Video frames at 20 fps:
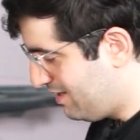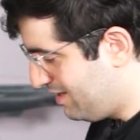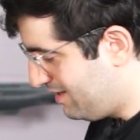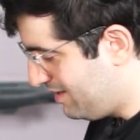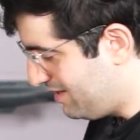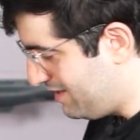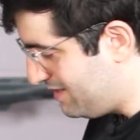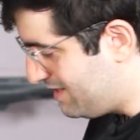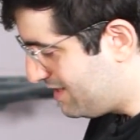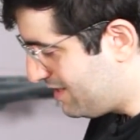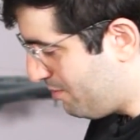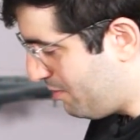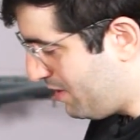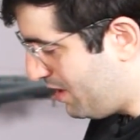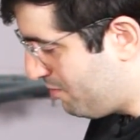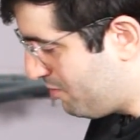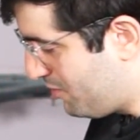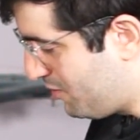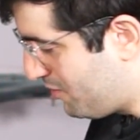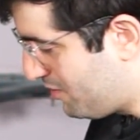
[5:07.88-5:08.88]
This is the
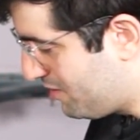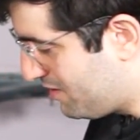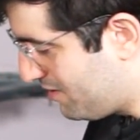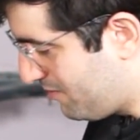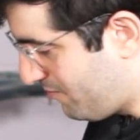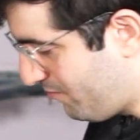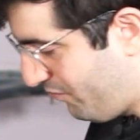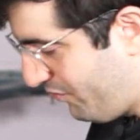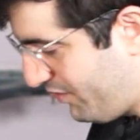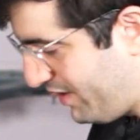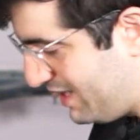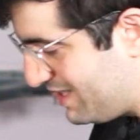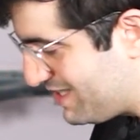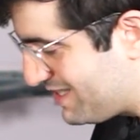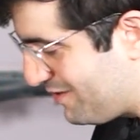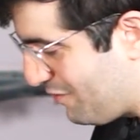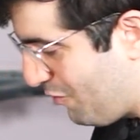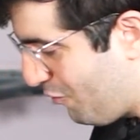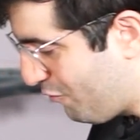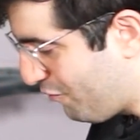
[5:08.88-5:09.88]
main board. There is
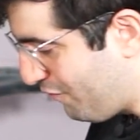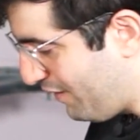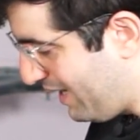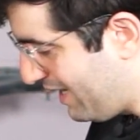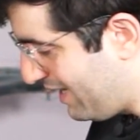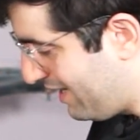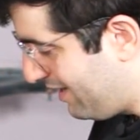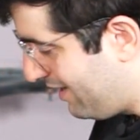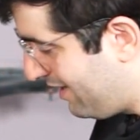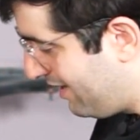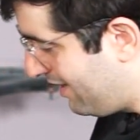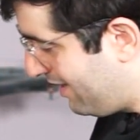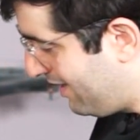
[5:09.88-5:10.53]
no fan.